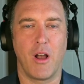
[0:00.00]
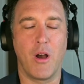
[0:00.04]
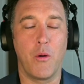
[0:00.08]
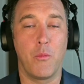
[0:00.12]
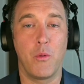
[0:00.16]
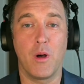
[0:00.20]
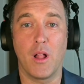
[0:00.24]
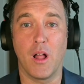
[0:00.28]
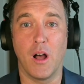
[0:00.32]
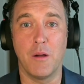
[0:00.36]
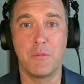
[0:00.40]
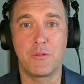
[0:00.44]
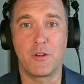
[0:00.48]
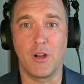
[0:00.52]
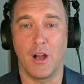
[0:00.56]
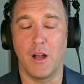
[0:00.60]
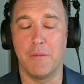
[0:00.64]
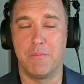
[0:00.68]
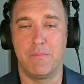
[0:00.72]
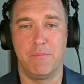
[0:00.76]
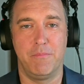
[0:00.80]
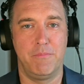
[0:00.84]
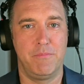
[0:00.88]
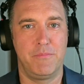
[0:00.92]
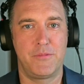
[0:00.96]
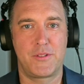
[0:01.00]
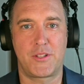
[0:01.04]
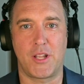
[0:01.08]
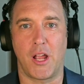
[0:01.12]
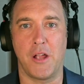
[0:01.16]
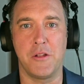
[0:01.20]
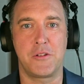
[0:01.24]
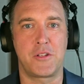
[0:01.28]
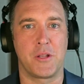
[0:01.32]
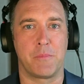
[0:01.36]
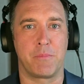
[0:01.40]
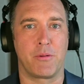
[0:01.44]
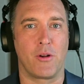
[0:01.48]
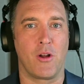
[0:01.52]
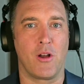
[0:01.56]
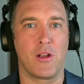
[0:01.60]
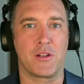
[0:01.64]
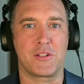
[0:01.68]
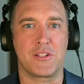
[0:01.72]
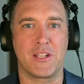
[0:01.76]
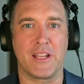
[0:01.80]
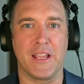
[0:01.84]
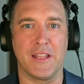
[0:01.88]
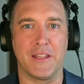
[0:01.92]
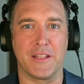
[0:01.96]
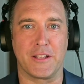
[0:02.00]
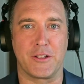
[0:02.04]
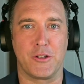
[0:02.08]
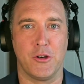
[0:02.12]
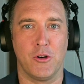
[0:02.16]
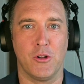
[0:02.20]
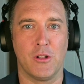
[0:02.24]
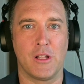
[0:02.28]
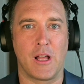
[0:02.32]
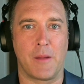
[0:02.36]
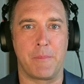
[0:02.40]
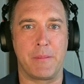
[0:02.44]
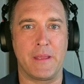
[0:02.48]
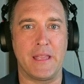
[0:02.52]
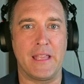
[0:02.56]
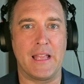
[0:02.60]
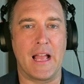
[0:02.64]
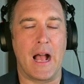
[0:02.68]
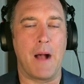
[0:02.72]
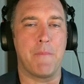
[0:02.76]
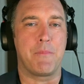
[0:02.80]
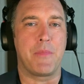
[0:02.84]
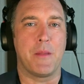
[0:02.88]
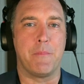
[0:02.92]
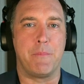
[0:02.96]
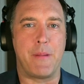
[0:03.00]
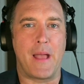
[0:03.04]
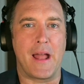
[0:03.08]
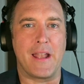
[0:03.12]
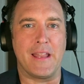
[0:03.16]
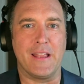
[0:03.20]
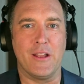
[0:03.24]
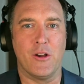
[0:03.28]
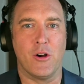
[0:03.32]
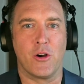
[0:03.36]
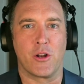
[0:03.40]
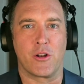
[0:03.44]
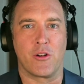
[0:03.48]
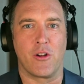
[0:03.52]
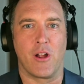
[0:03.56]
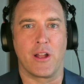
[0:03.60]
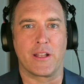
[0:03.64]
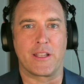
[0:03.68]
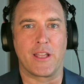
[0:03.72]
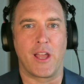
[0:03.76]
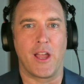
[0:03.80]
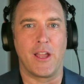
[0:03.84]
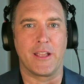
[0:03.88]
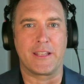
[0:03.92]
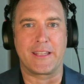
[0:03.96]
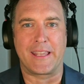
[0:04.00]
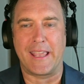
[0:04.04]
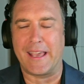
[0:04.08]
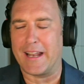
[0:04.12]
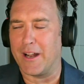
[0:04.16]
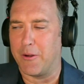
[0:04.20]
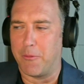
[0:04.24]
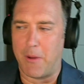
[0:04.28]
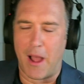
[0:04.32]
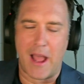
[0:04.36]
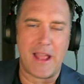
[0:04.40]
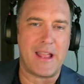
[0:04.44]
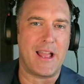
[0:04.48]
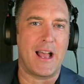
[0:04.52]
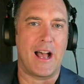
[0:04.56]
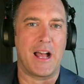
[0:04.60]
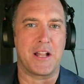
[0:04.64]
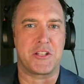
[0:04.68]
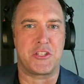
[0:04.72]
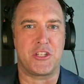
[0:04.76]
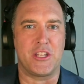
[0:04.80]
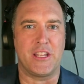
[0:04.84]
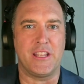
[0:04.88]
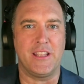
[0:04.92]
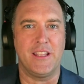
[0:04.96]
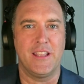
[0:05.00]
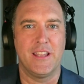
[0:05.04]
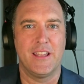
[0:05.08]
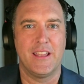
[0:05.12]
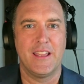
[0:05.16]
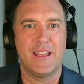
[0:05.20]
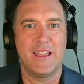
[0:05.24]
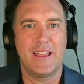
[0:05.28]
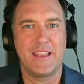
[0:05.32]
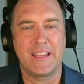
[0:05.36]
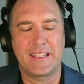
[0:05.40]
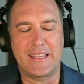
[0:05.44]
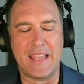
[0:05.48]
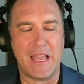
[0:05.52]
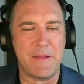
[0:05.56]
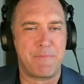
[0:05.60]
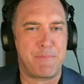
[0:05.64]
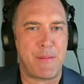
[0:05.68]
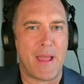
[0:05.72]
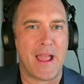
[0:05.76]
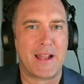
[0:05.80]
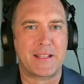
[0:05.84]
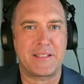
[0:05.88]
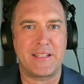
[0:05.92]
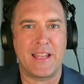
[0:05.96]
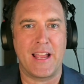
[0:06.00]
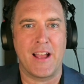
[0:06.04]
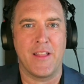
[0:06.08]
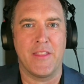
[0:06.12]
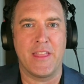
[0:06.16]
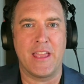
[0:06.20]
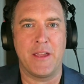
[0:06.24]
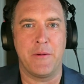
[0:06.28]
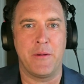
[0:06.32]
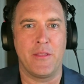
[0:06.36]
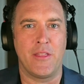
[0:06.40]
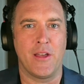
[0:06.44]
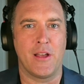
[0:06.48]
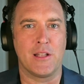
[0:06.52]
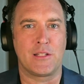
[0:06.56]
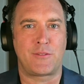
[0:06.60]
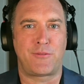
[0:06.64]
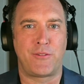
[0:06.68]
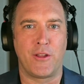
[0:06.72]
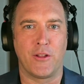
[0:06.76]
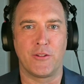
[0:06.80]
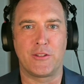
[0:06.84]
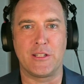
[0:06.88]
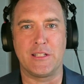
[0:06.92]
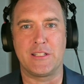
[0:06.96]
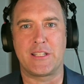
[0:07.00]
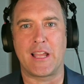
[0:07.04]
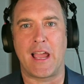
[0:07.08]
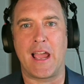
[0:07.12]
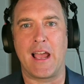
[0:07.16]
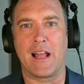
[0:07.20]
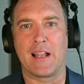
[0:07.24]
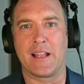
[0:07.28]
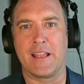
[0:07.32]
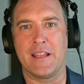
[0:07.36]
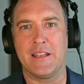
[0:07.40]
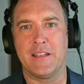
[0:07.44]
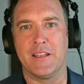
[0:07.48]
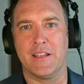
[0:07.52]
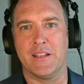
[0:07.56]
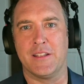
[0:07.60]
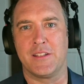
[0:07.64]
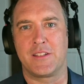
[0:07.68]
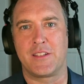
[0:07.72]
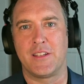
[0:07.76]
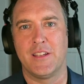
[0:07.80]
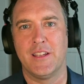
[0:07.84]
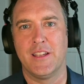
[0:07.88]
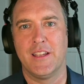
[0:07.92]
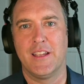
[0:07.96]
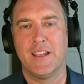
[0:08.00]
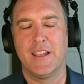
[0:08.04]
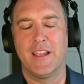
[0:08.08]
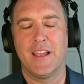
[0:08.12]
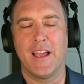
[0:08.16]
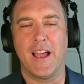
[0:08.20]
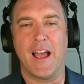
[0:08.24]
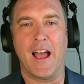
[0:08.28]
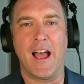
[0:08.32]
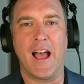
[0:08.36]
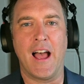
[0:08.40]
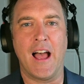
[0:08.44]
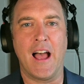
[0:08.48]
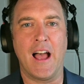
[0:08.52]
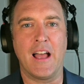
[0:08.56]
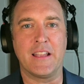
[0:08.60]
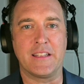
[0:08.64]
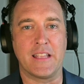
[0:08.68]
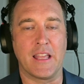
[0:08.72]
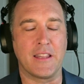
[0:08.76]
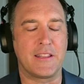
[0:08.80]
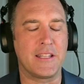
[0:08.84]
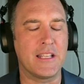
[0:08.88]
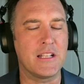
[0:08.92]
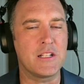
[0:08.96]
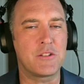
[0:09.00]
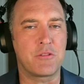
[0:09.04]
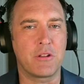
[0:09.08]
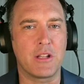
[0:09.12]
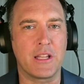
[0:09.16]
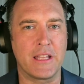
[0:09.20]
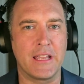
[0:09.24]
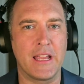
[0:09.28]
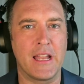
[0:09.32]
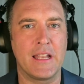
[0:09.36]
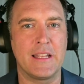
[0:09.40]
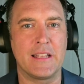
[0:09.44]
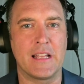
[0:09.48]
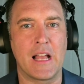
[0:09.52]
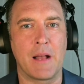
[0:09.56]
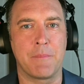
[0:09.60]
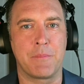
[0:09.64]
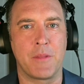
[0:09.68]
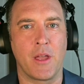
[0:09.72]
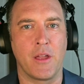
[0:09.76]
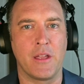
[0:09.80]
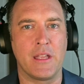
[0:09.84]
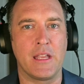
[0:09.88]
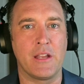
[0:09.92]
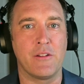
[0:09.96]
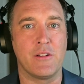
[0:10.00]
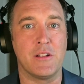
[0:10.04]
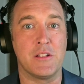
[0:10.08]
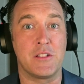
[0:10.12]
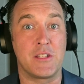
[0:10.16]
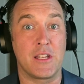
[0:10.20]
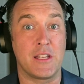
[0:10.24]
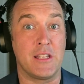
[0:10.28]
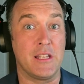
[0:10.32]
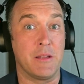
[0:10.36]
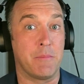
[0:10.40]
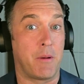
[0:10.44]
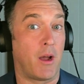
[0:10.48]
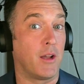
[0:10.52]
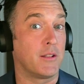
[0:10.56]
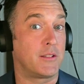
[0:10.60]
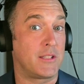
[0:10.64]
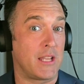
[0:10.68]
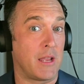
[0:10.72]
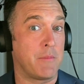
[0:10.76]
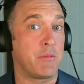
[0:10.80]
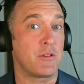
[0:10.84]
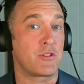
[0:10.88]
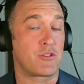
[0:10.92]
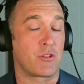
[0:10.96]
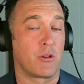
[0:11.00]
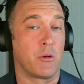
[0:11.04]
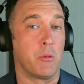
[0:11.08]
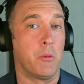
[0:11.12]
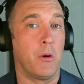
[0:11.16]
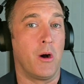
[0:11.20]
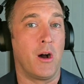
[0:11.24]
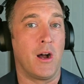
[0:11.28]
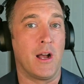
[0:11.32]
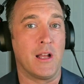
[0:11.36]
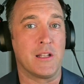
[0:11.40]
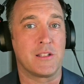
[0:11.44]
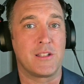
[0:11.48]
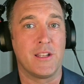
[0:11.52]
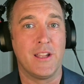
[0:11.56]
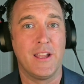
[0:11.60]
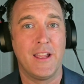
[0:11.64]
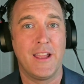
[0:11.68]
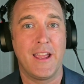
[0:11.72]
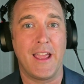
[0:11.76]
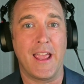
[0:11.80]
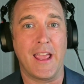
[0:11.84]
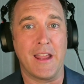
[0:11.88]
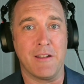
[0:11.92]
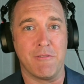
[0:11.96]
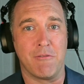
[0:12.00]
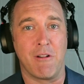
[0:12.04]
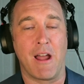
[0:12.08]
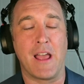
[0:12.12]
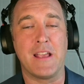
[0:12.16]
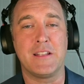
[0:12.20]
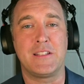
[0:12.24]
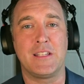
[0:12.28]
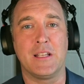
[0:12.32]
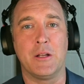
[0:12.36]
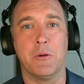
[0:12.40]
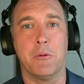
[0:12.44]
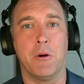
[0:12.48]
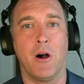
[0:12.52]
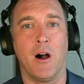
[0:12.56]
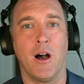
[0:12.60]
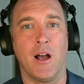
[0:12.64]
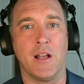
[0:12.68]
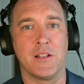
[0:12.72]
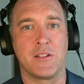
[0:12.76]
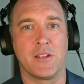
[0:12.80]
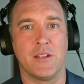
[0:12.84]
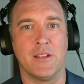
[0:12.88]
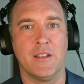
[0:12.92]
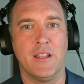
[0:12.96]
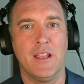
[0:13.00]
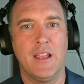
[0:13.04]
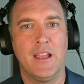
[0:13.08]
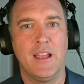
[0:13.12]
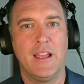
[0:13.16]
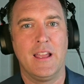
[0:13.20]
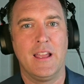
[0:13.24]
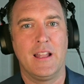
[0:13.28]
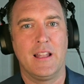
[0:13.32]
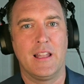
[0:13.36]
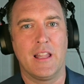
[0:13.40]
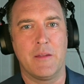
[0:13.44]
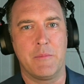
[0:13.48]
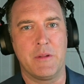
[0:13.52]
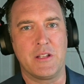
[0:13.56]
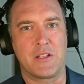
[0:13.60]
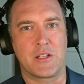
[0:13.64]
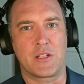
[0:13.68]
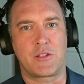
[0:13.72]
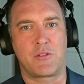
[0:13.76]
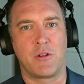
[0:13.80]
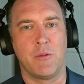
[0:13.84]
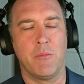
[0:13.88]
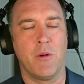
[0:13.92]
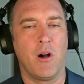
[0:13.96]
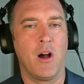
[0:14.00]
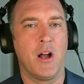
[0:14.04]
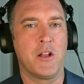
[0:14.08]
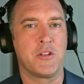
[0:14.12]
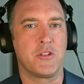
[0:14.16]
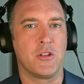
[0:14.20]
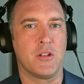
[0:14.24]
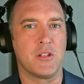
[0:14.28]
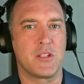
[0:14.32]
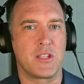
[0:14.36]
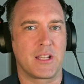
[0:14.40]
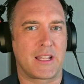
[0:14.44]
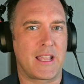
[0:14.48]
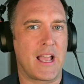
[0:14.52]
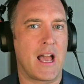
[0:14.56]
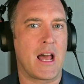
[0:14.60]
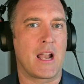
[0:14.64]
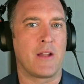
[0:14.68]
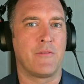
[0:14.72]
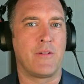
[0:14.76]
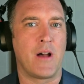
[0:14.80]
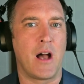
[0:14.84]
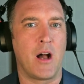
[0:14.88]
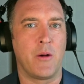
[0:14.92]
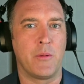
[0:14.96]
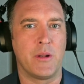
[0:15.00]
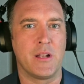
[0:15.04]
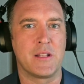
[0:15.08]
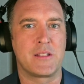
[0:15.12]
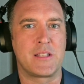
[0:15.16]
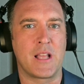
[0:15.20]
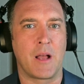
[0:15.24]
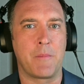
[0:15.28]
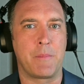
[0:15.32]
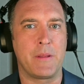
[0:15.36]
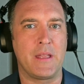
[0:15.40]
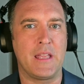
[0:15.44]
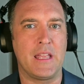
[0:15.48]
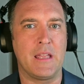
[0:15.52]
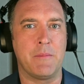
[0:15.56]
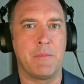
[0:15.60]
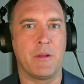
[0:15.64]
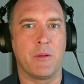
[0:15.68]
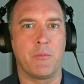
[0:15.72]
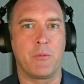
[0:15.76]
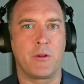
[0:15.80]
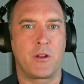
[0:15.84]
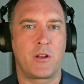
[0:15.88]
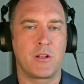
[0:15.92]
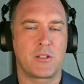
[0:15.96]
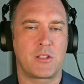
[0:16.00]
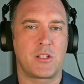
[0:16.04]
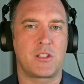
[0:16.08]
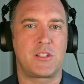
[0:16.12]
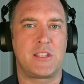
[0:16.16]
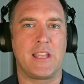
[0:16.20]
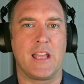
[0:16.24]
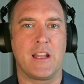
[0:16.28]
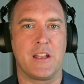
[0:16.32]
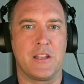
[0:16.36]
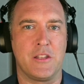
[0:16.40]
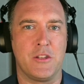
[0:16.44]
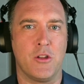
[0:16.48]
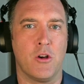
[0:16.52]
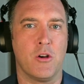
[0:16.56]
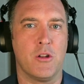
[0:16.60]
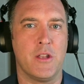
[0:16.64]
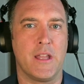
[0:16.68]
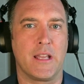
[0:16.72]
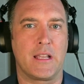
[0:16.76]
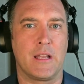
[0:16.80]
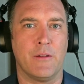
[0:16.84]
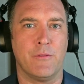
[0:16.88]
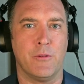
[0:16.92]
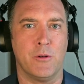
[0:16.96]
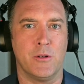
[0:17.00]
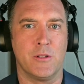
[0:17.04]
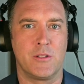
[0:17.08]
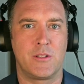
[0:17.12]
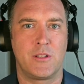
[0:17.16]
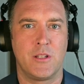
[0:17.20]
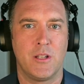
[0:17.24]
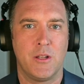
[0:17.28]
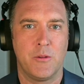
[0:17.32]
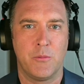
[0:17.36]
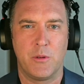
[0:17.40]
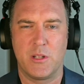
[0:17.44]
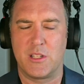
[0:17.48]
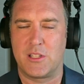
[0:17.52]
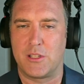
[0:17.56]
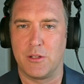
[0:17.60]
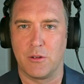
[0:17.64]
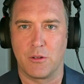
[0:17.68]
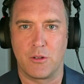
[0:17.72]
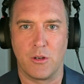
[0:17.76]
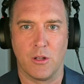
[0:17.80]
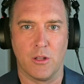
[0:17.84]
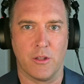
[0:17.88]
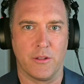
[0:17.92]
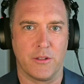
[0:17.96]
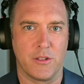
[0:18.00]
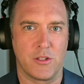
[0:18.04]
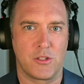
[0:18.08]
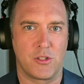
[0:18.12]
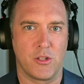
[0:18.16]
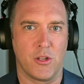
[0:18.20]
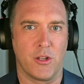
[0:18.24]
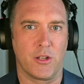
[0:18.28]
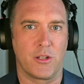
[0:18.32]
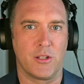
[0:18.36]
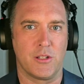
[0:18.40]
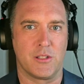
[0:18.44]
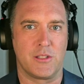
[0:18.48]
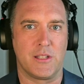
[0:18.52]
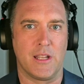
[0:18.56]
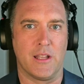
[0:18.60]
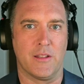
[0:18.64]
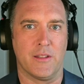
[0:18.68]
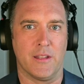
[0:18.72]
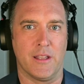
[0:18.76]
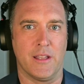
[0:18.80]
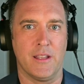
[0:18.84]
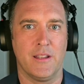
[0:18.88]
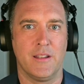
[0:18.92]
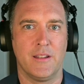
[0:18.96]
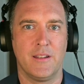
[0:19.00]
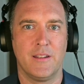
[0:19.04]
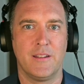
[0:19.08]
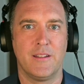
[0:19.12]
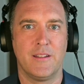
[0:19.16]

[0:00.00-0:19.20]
Oh, well, I'm so surprised to get the call up here. Up the batting order I go. Get away, Hutchi. Get back down there with those filthy tail enders. Things really heading up, though, here in Sydney, both temperature-wise and racing-wise. And let me just remind you, it's the Carnival when it's up here, but because it's down in your neck of woods, we still call it the circus down there.